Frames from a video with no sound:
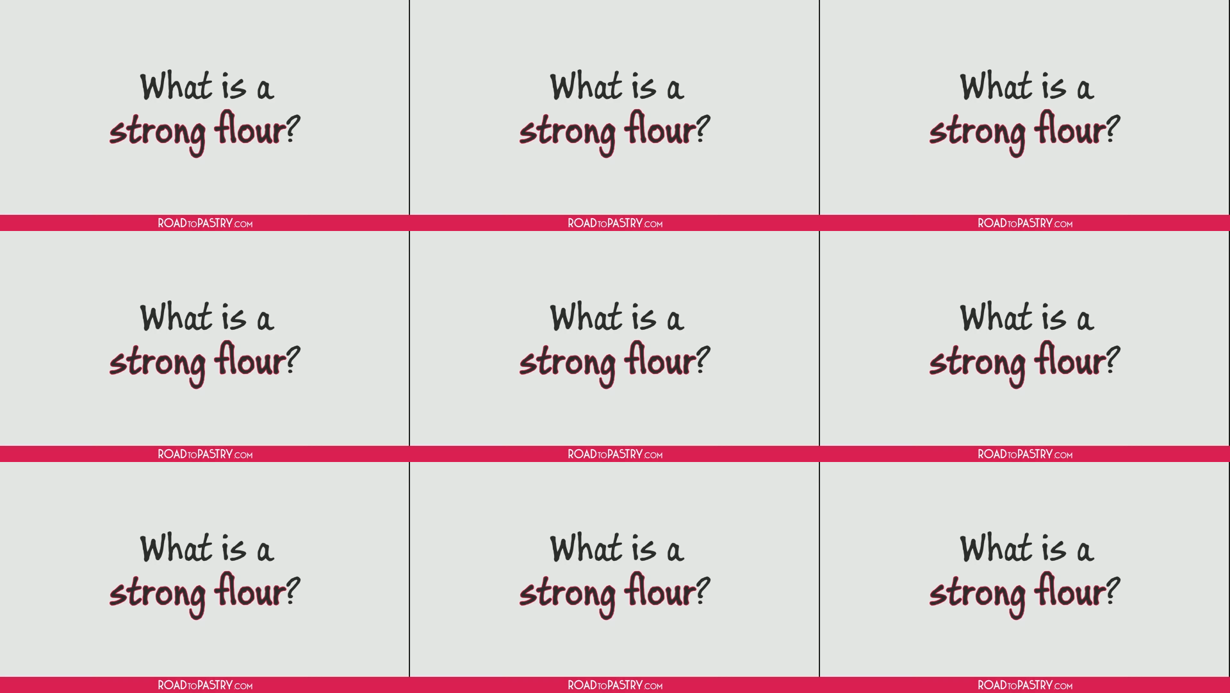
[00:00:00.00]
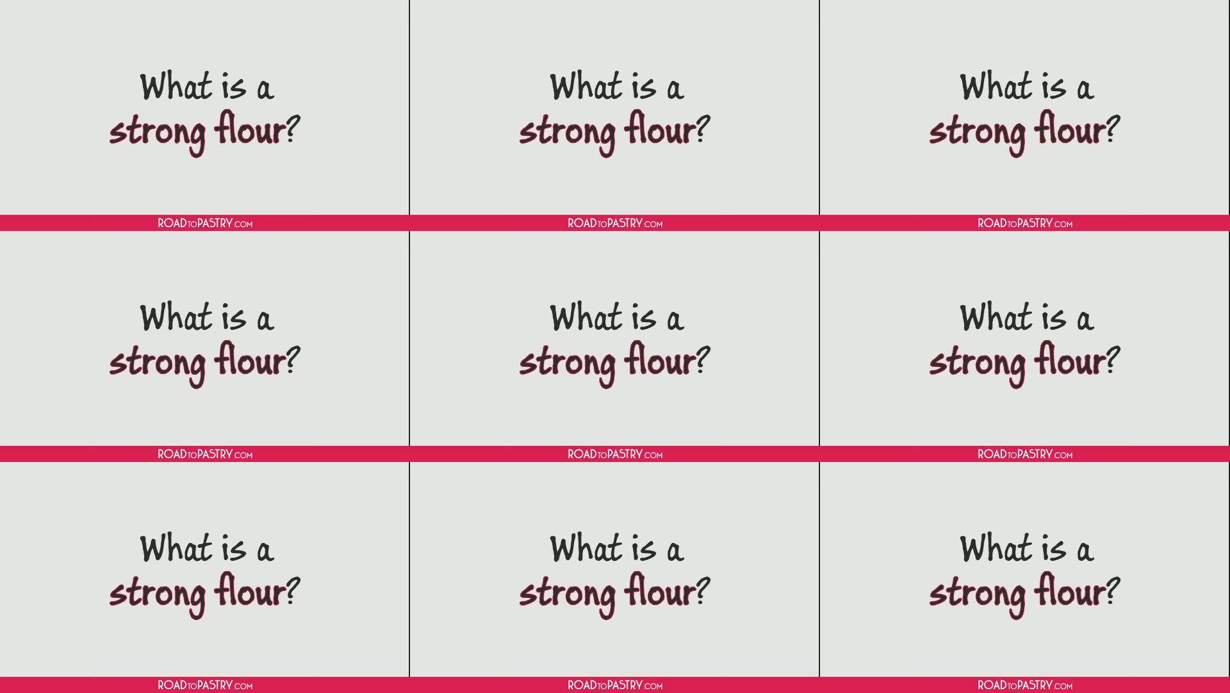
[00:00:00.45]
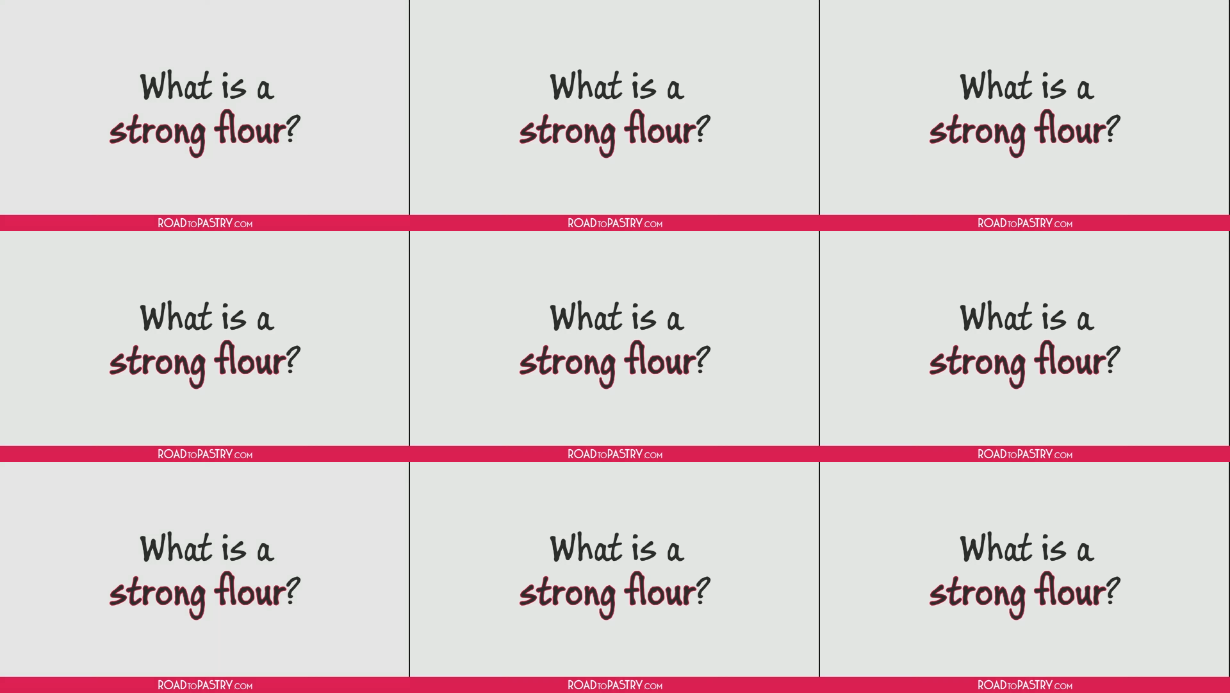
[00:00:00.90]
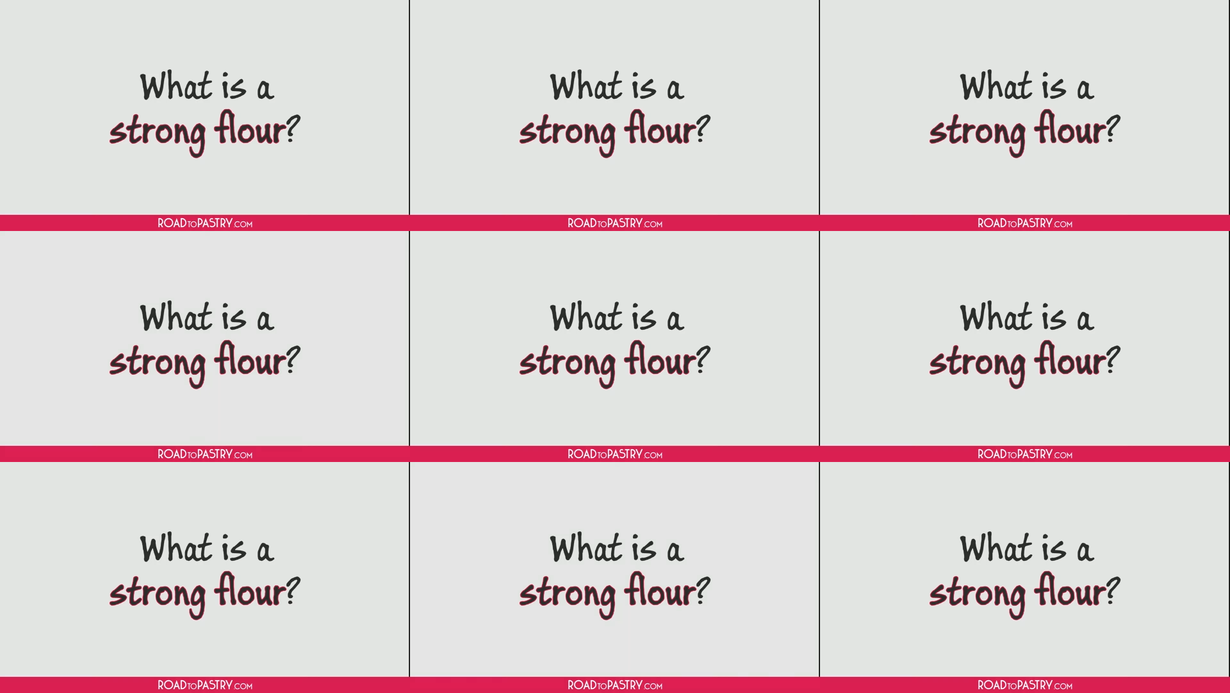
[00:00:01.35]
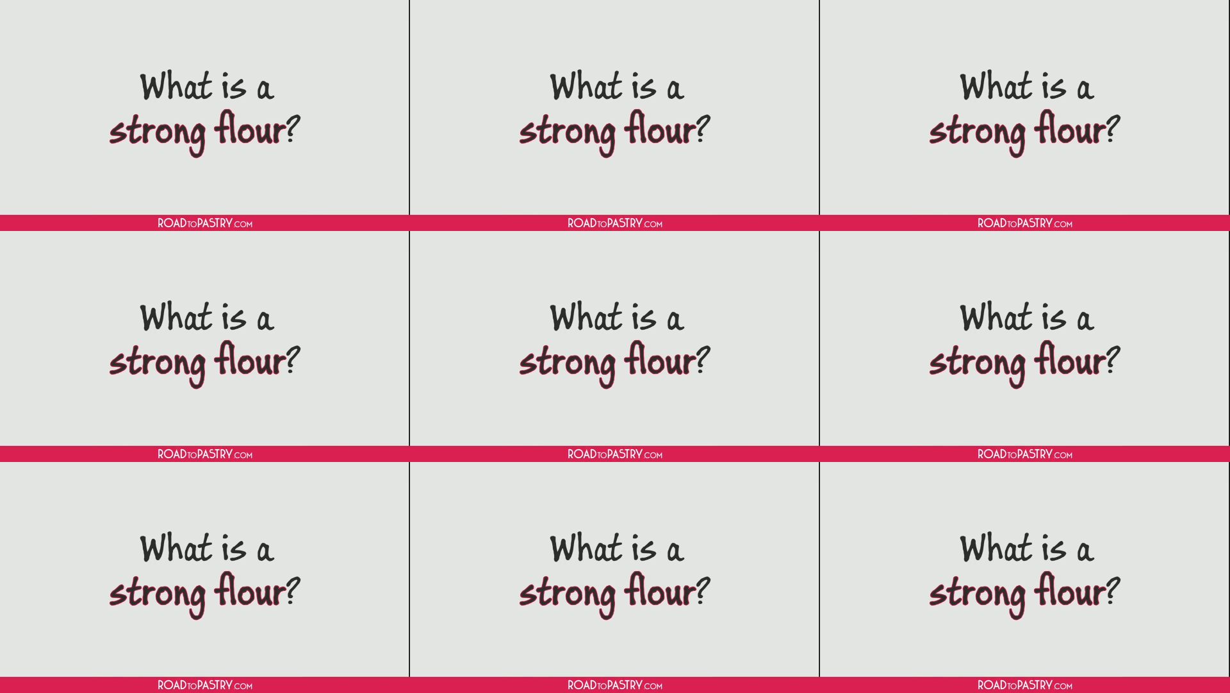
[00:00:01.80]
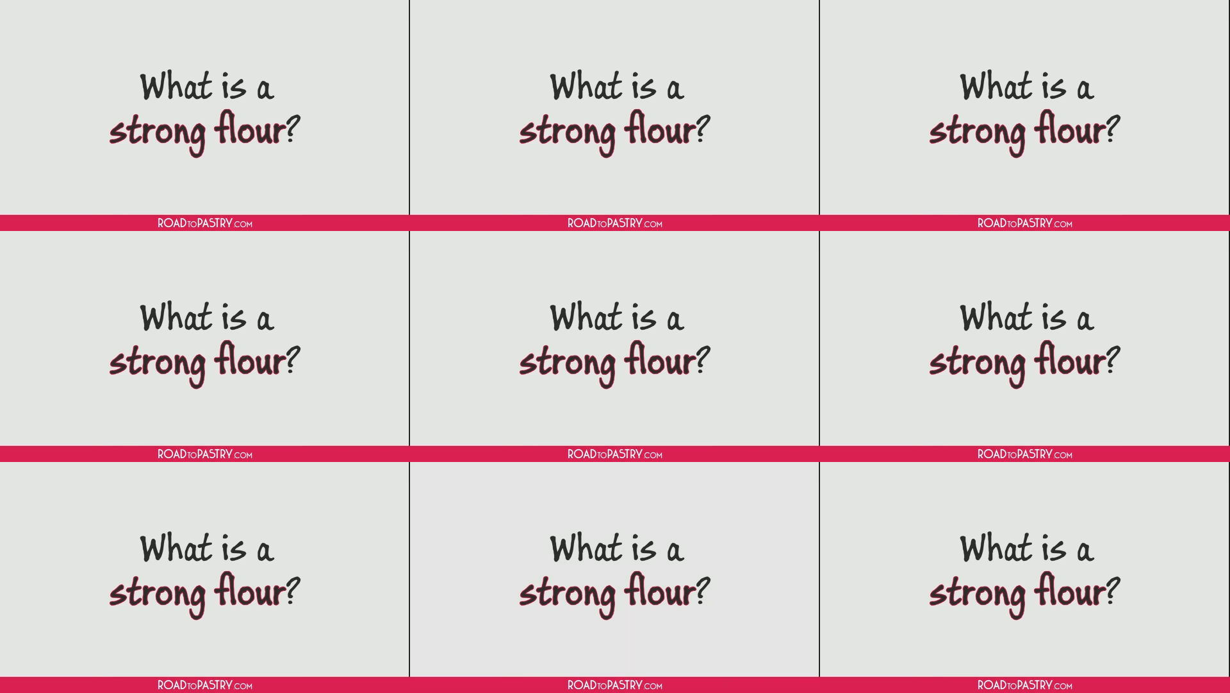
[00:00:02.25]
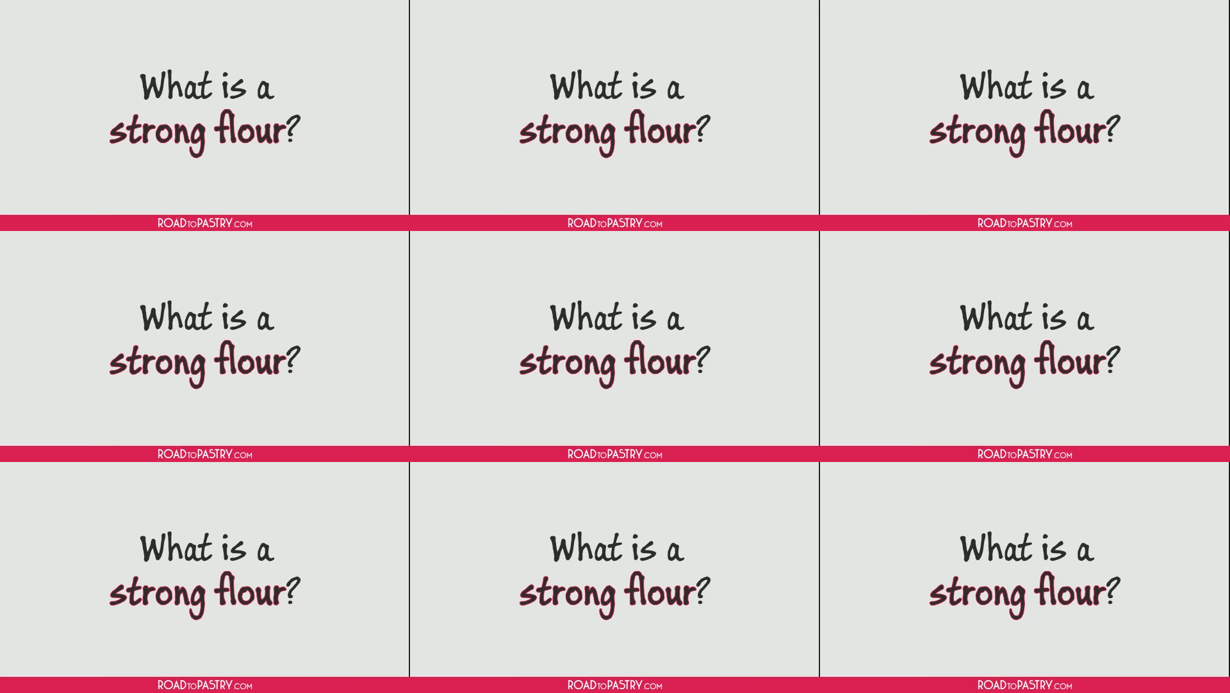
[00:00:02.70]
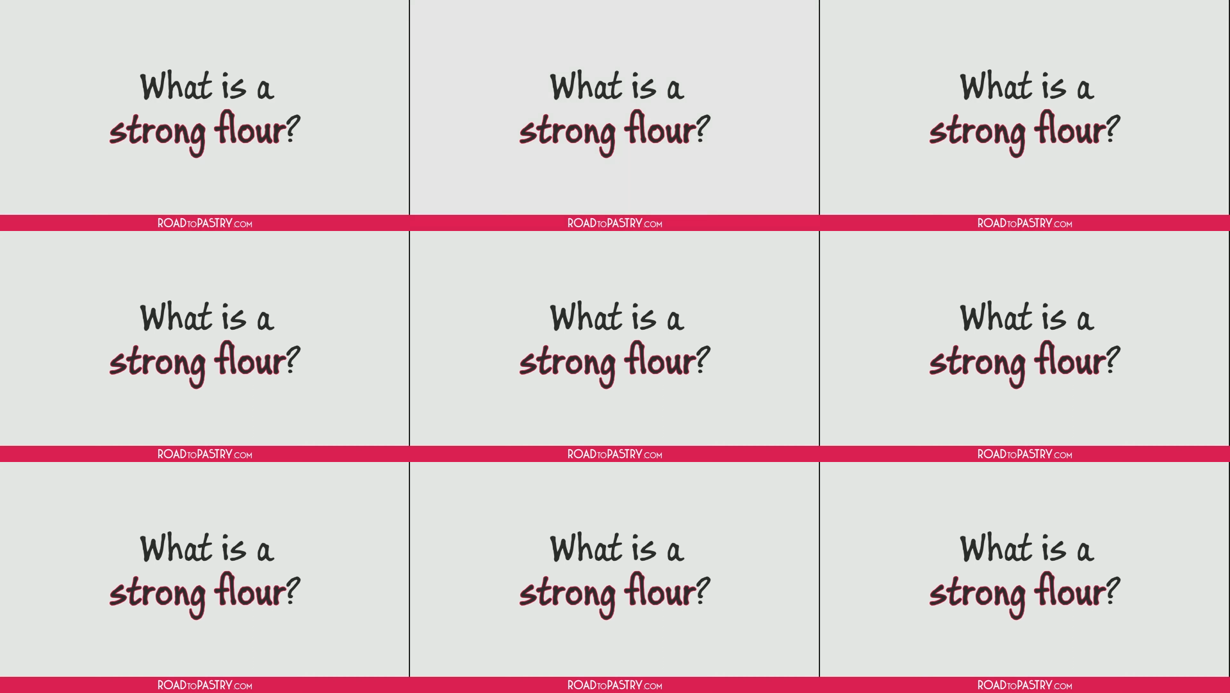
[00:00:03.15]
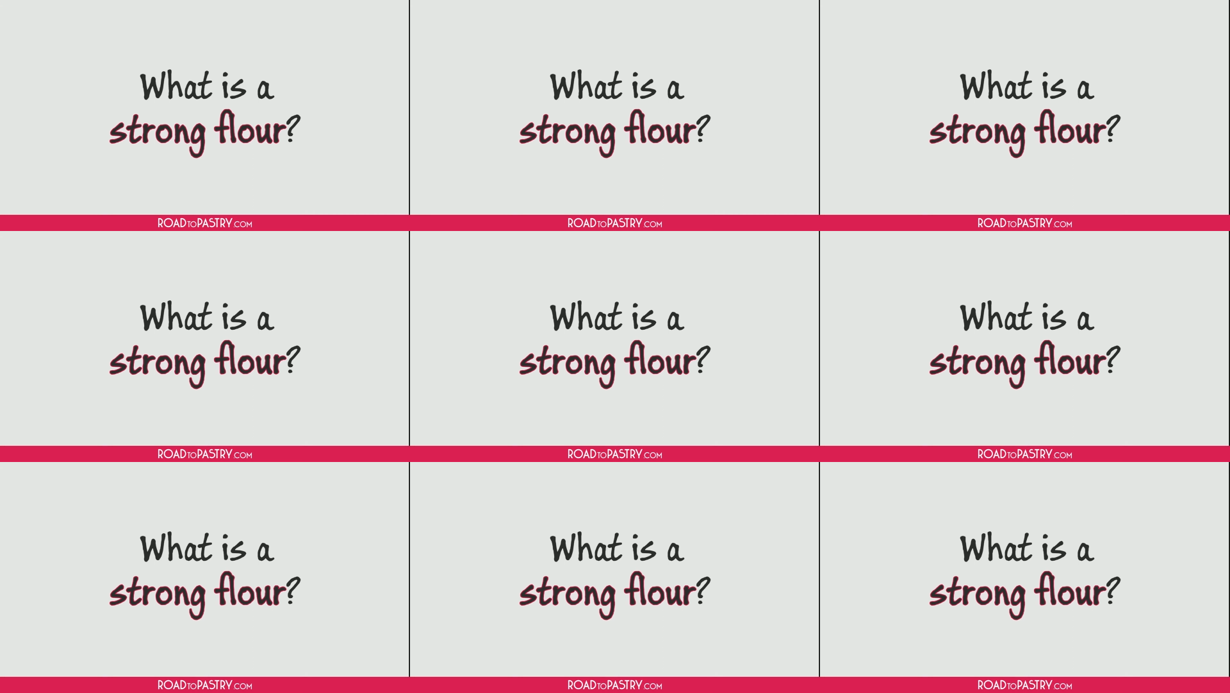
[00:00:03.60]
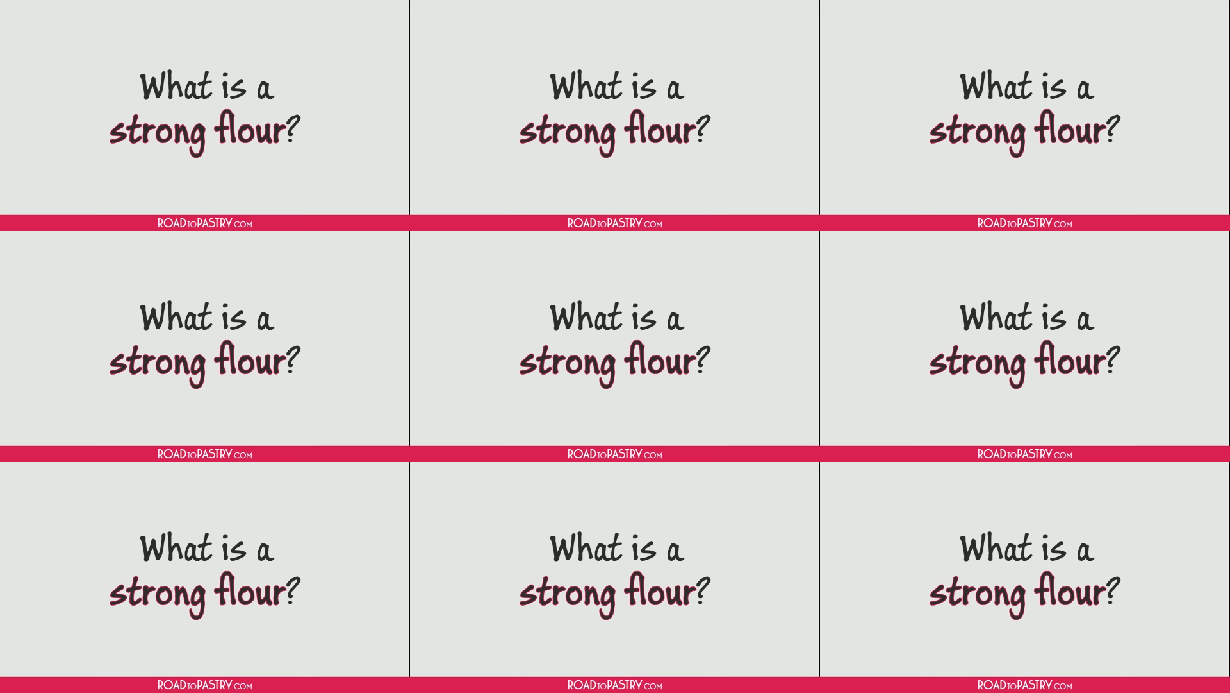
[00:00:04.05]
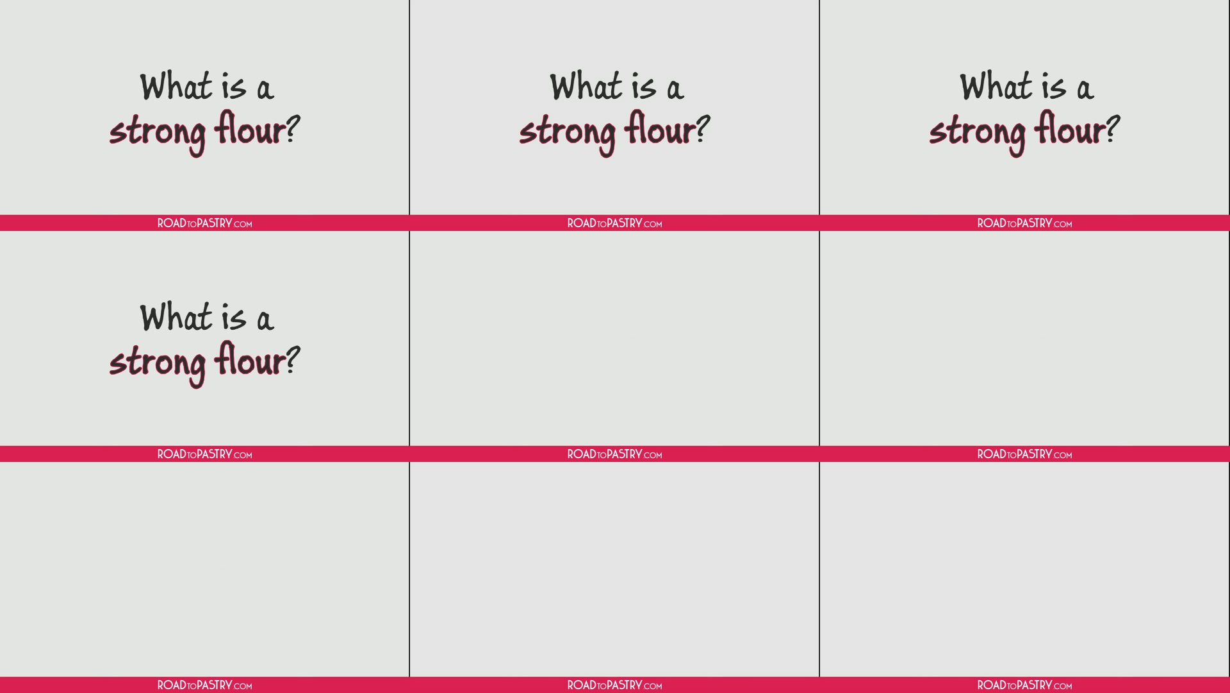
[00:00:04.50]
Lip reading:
[unreadable: no face in view]